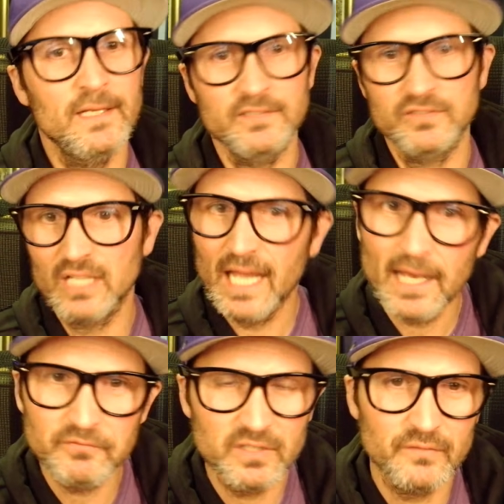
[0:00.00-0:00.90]
He's going to
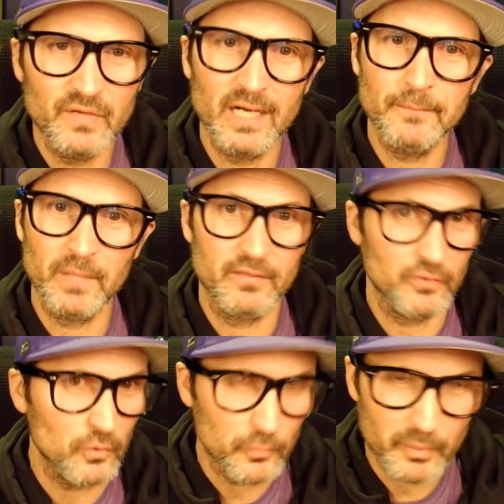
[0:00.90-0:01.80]
have to develop a
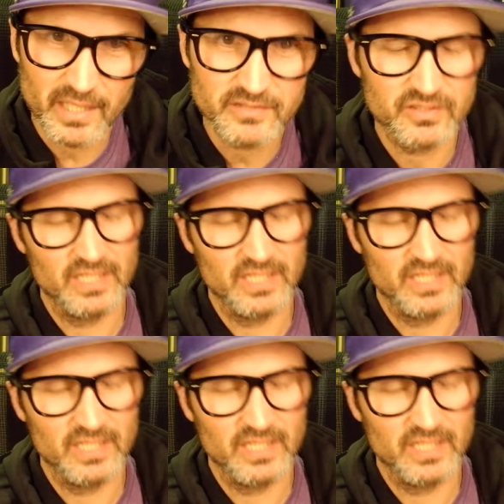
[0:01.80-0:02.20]
third pitch.